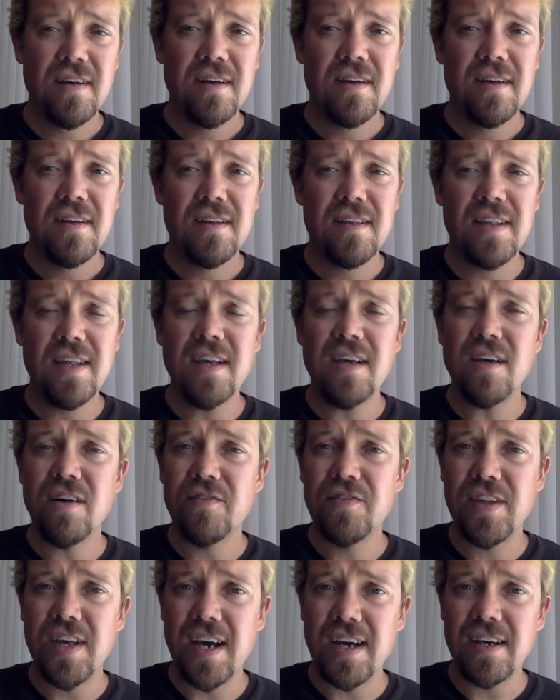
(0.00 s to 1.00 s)
Think
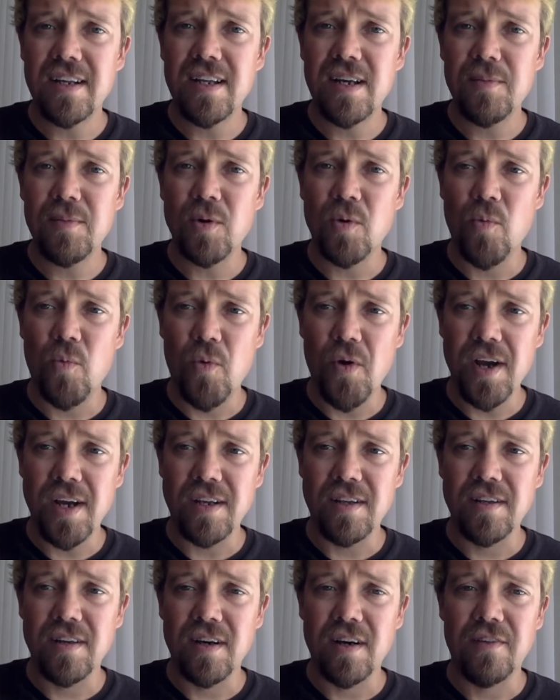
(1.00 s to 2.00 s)
of the economic
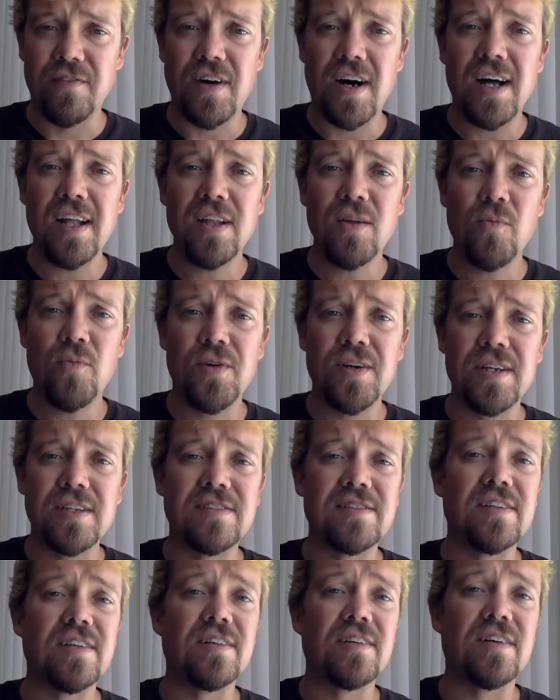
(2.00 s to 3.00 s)
weight of Hollywood
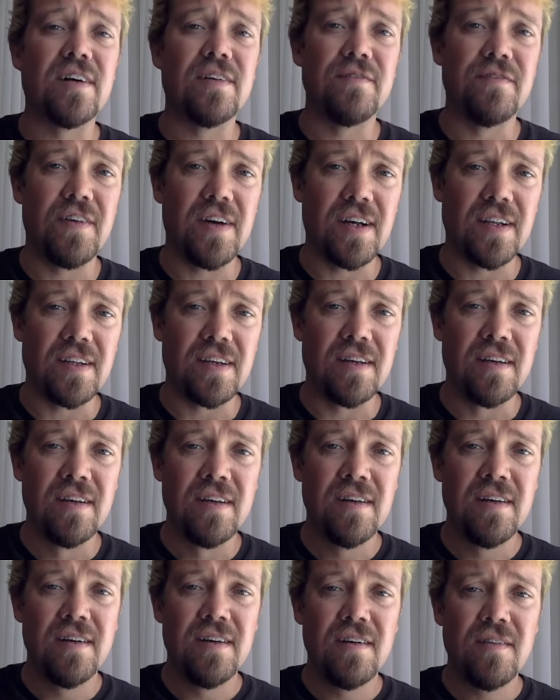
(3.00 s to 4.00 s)
and Silicon Valley
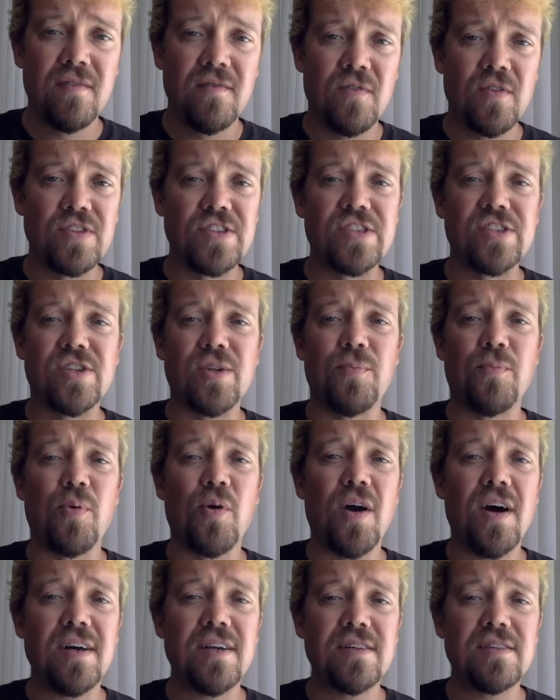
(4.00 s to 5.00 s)
versus the
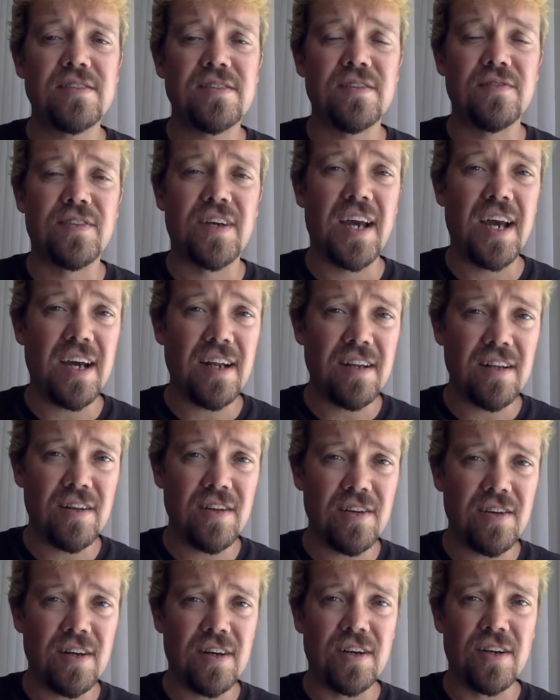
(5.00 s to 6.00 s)
products of
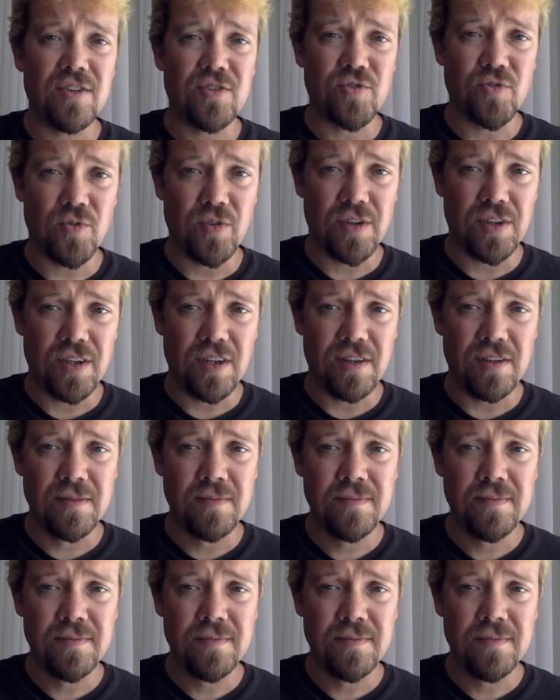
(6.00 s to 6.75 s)
Canada and Australia.